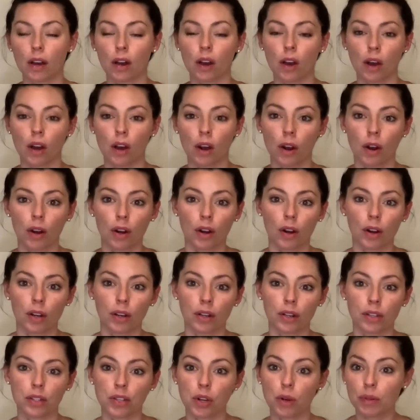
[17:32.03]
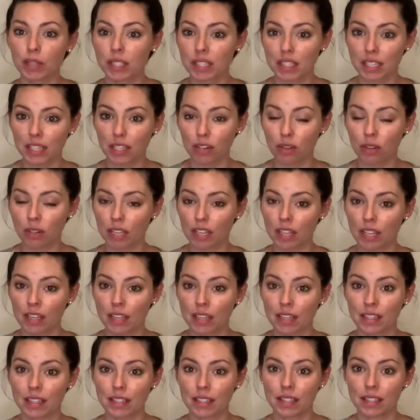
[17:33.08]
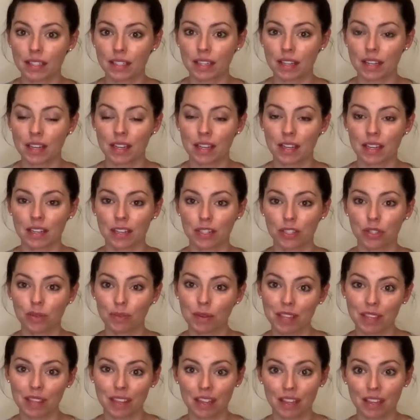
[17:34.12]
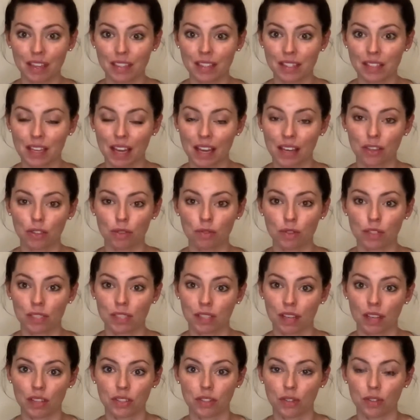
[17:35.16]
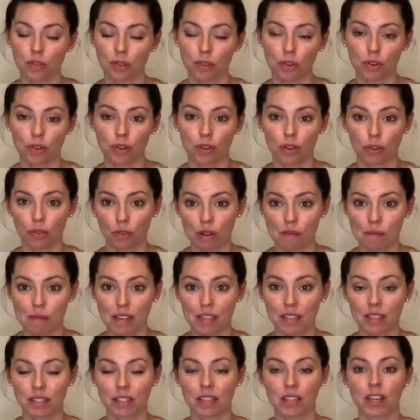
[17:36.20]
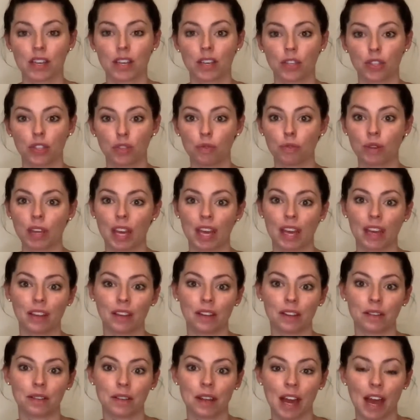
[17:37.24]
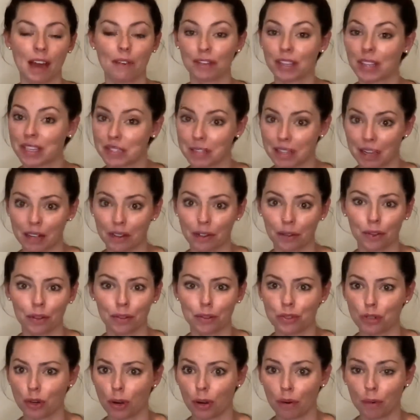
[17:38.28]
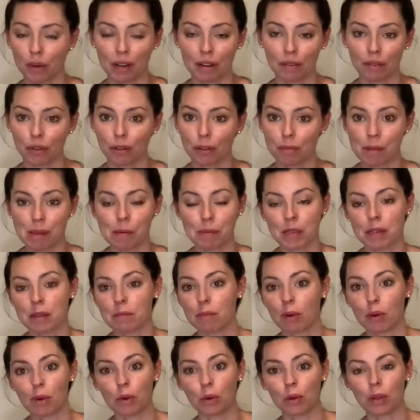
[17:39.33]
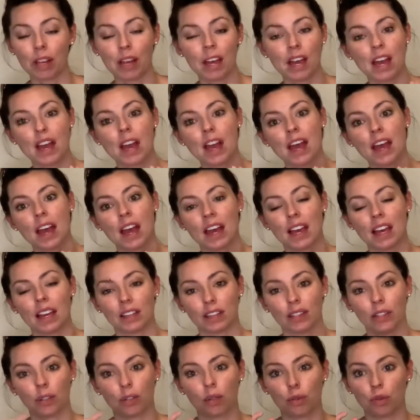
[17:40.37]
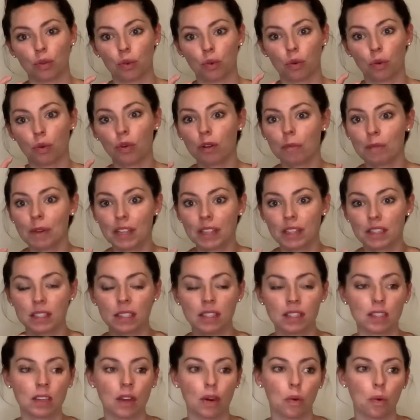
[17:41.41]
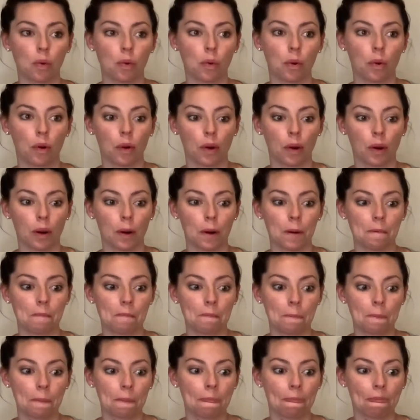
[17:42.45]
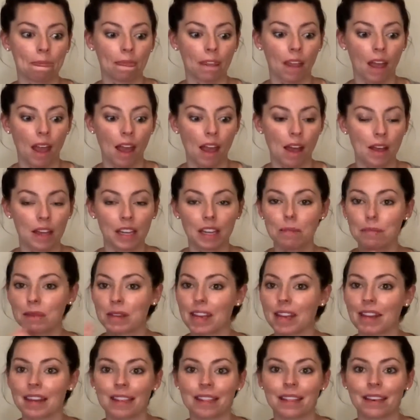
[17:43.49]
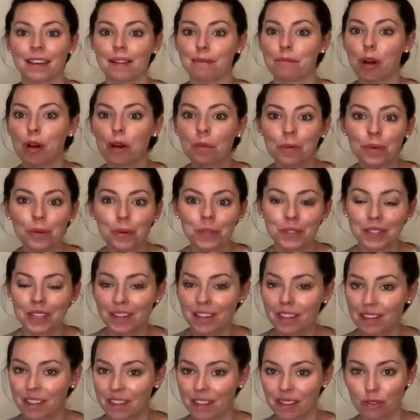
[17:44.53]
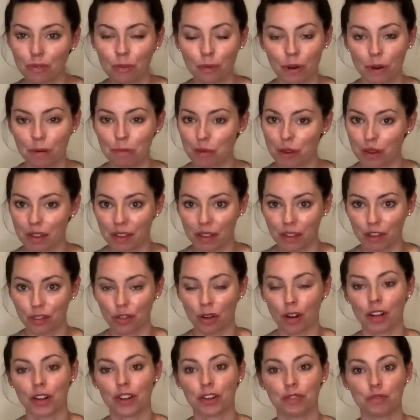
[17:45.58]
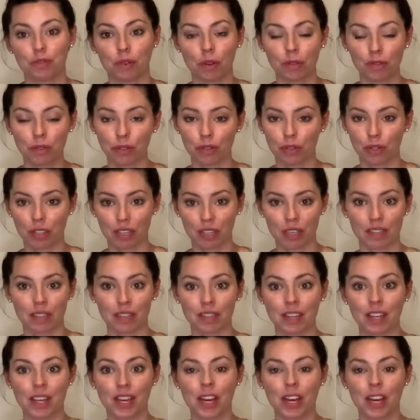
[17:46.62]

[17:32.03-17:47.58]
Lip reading: are noticing your kids doing things that you discussed on your agreements, you can have a container, a jar, whatever, maybe a bowl, and little ornaments, or it can be anything, marbles, anything you want to put in the jar, and you notice your kid